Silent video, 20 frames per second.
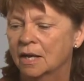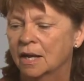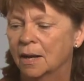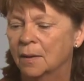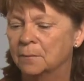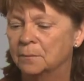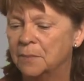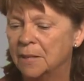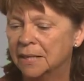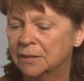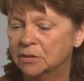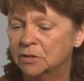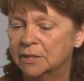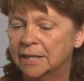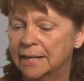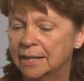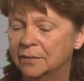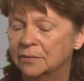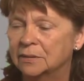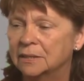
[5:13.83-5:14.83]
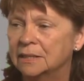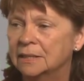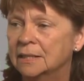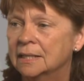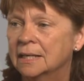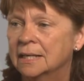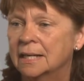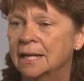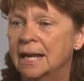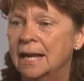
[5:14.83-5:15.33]
Um, Baker County
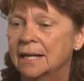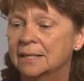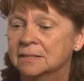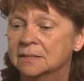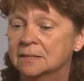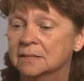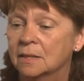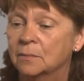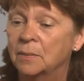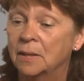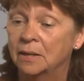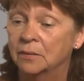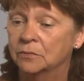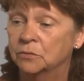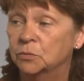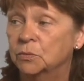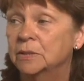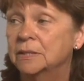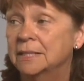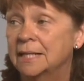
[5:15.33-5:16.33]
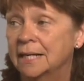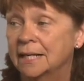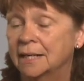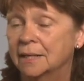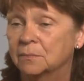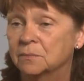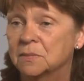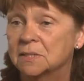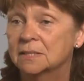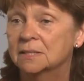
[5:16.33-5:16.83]
has about three
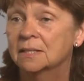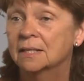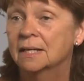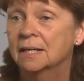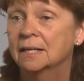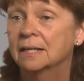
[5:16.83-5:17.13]
dams